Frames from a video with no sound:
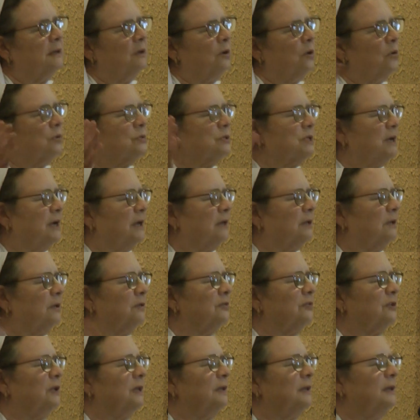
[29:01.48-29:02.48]

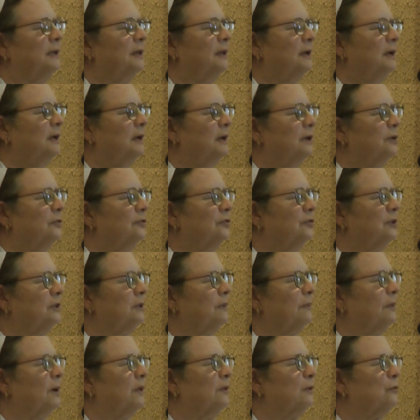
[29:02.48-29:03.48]
hotels, and you see
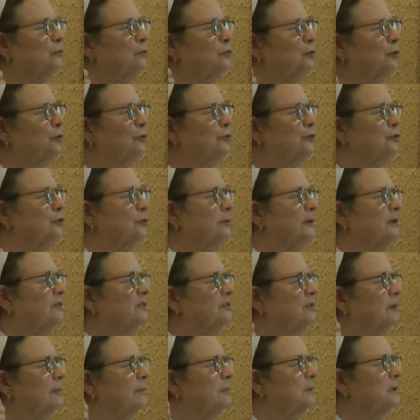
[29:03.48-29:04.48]
them on the roof doing
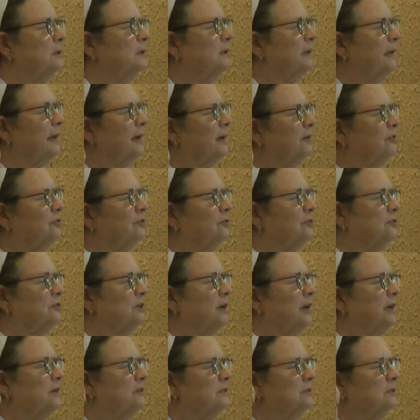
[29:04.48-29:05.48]
some little
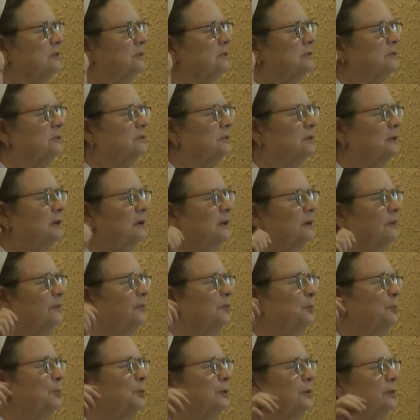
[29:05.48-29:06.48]
exercises.
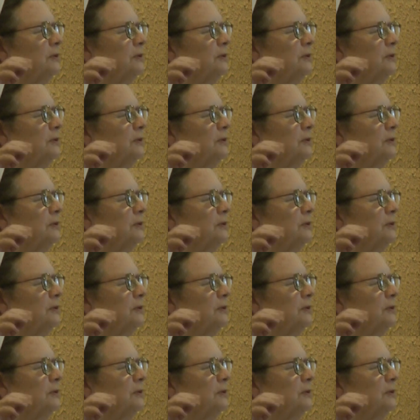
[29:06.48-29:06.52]
You put